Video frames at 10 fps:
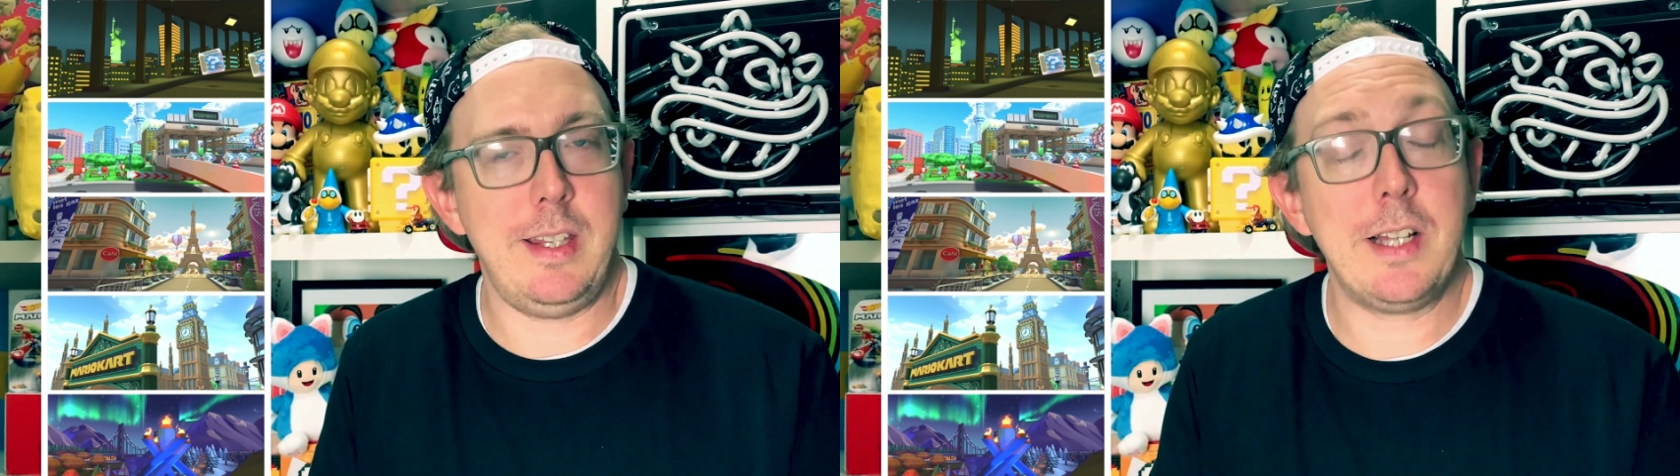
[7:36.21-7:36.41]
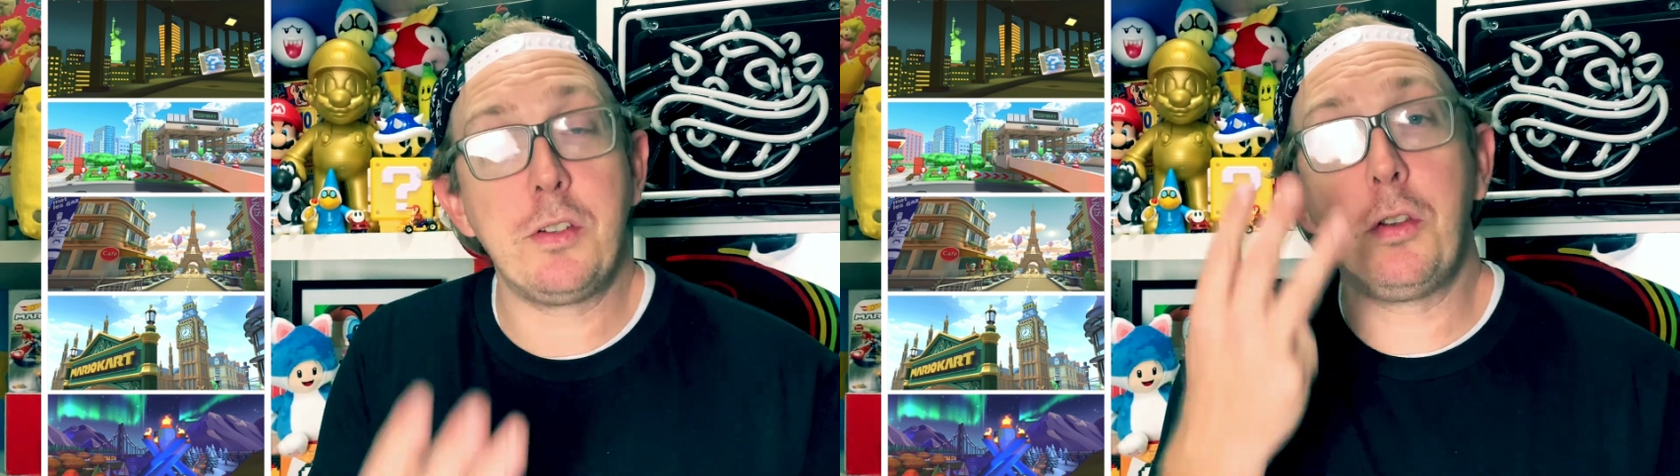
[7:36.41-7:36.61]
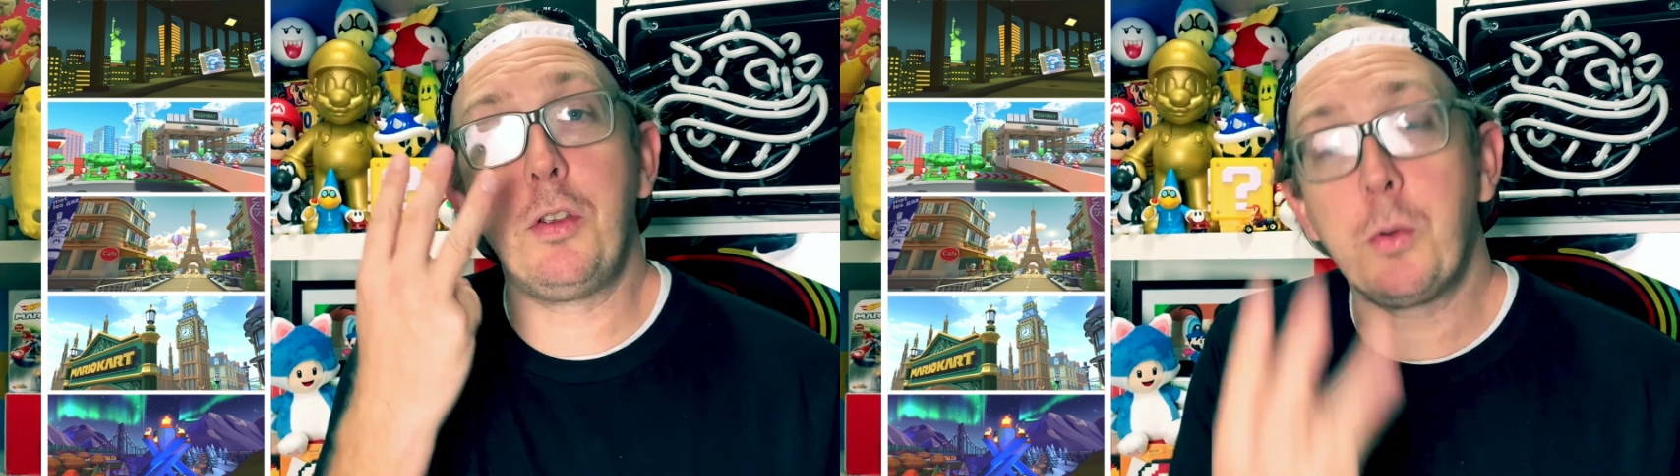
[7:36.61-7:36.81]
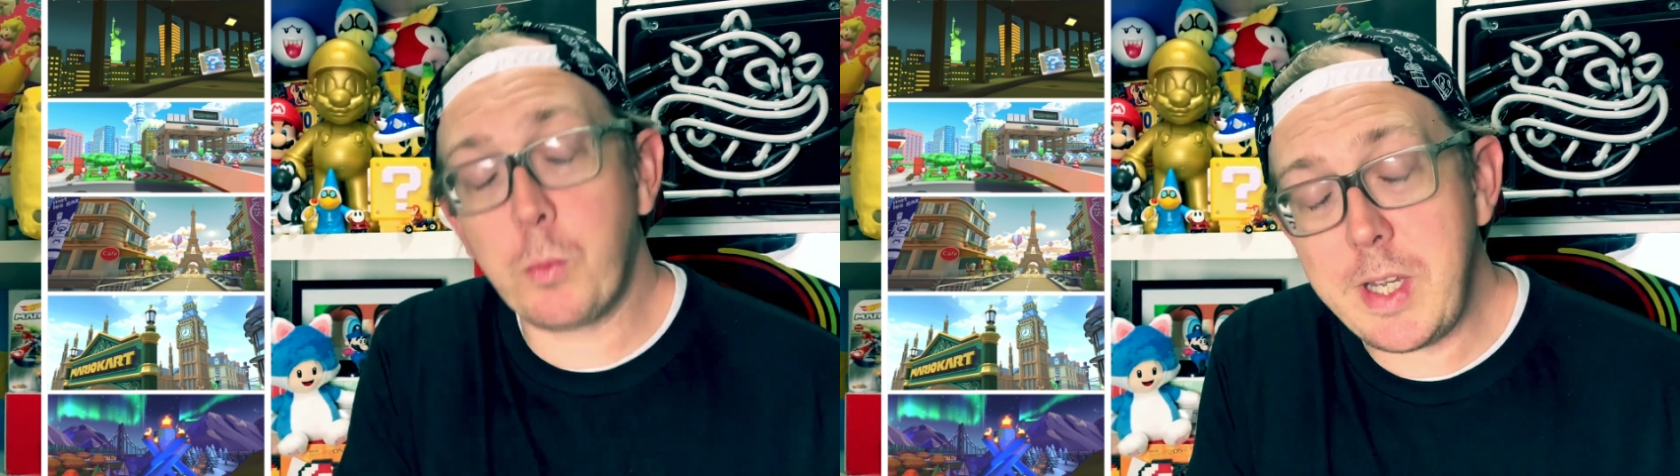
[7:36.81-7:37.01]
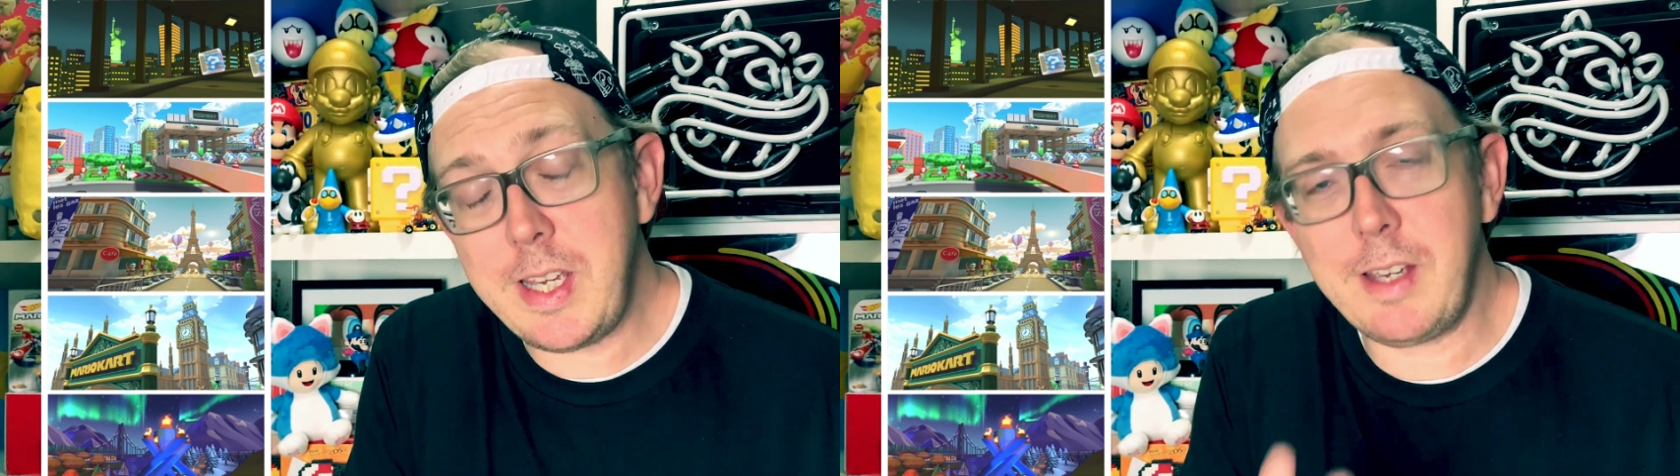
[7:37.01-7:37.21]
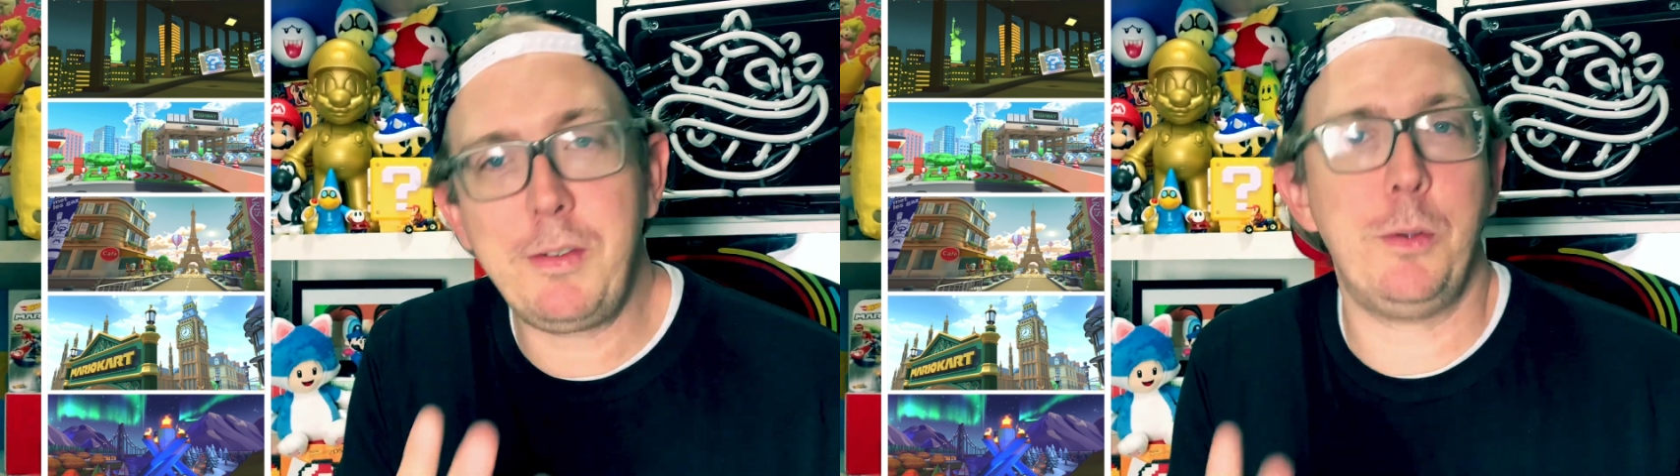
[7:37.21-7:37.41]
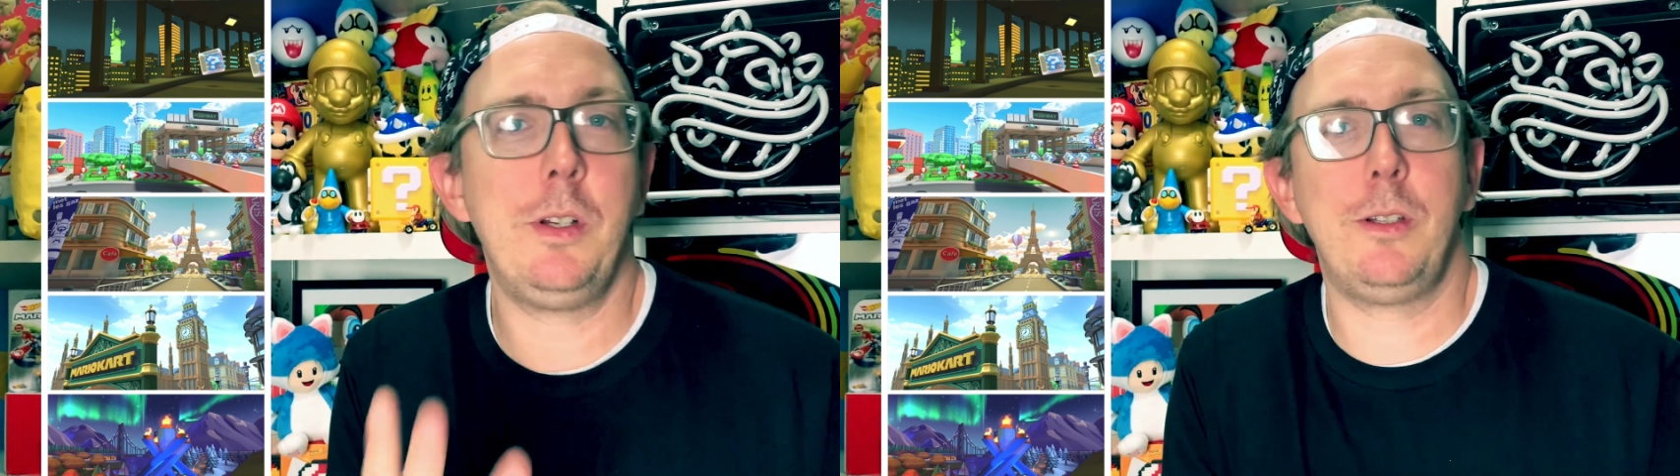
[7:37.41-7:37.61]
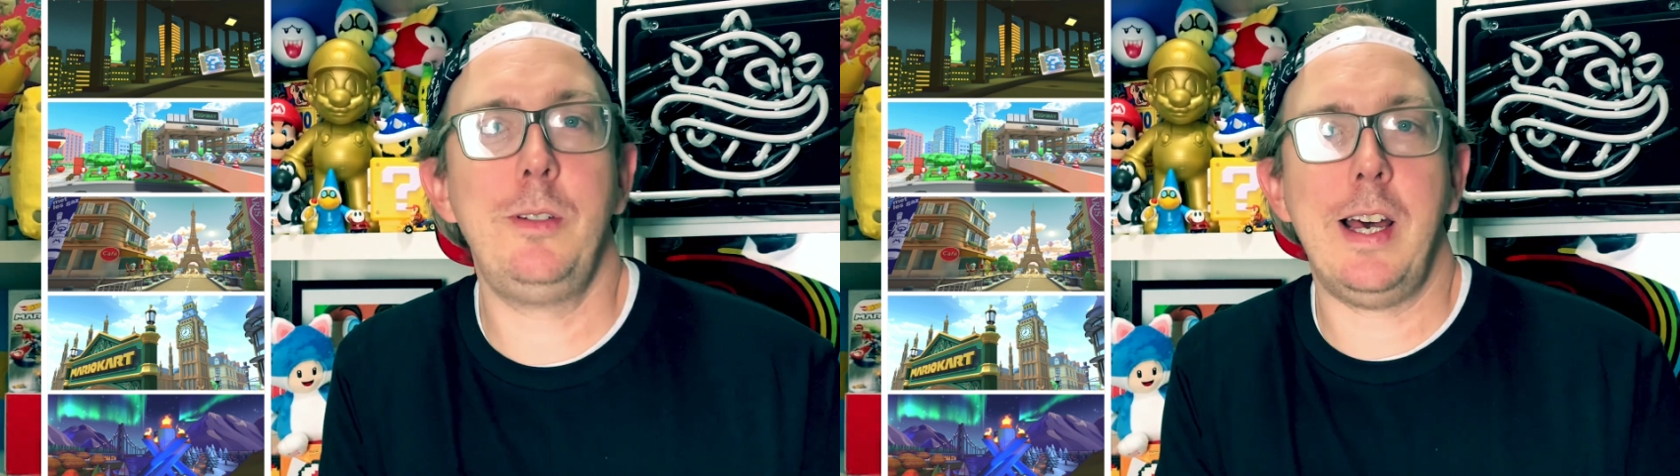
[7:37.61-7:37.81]
That's 3 if you
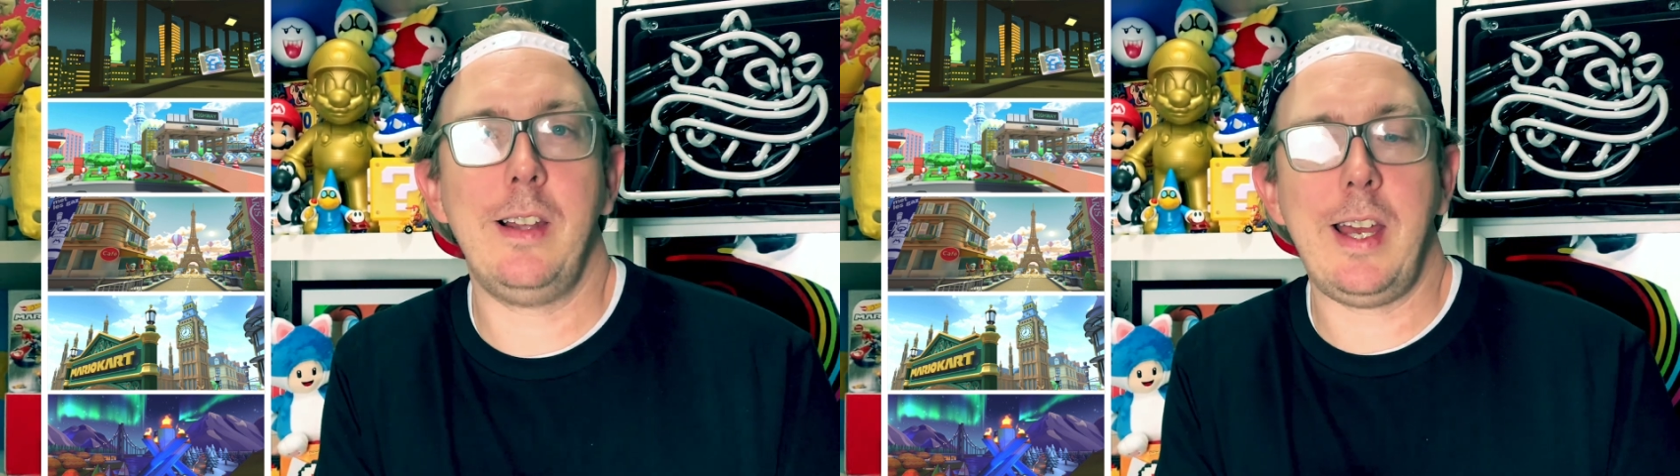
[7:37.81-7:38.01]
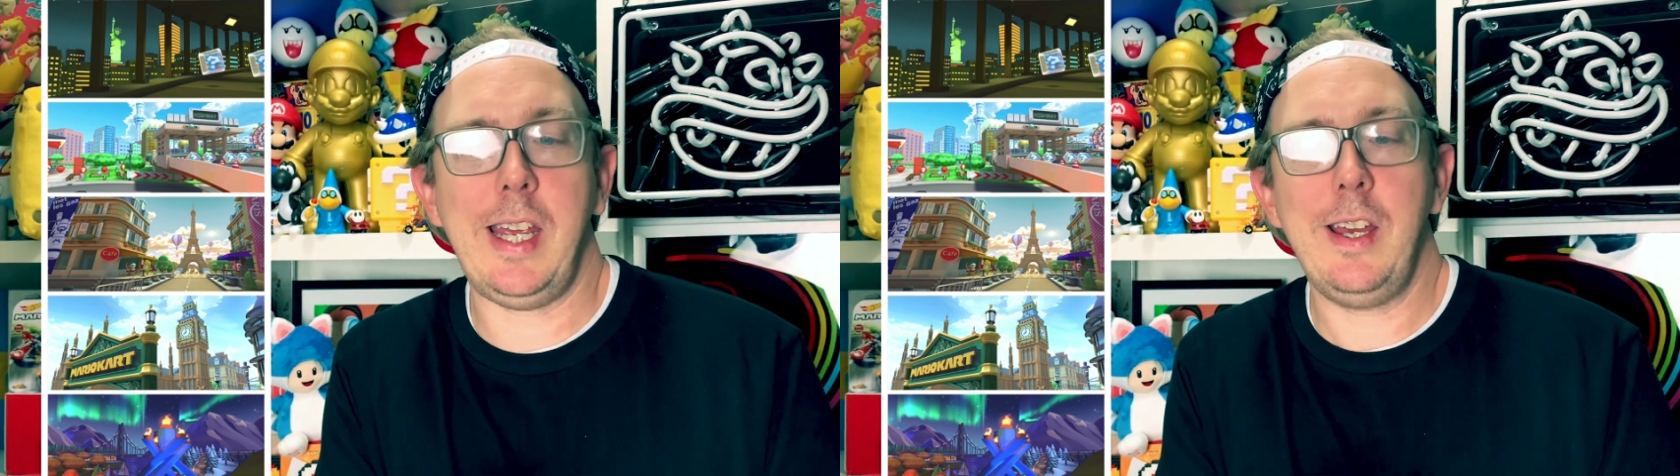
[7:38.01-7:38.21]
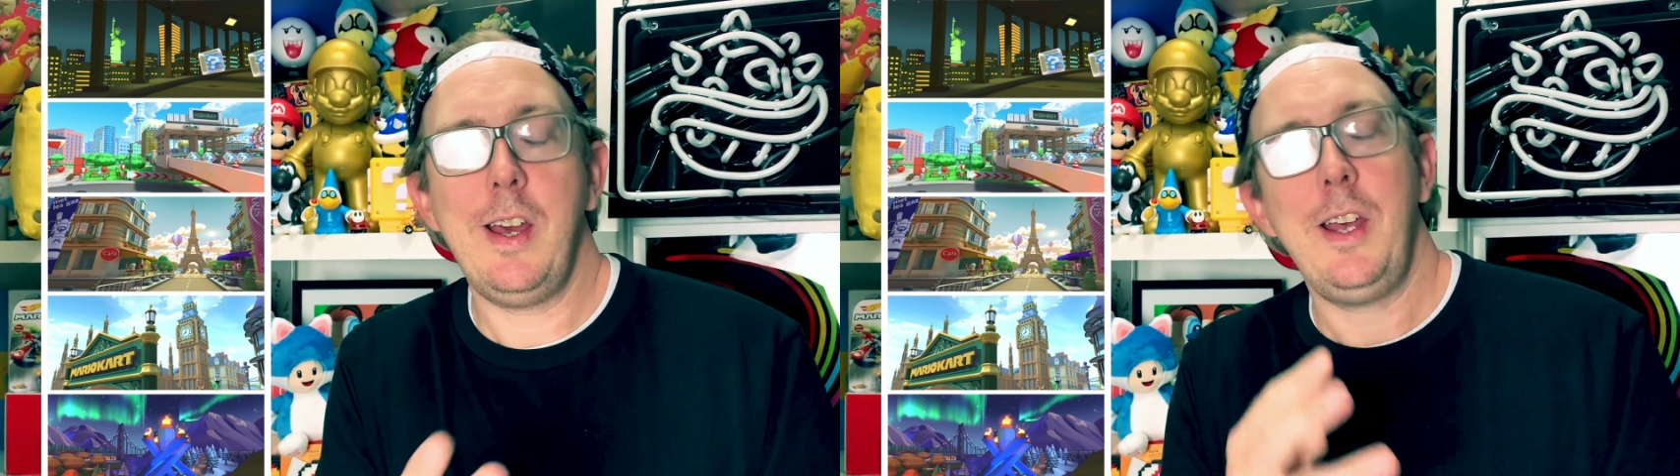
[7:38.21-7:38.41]
include LA,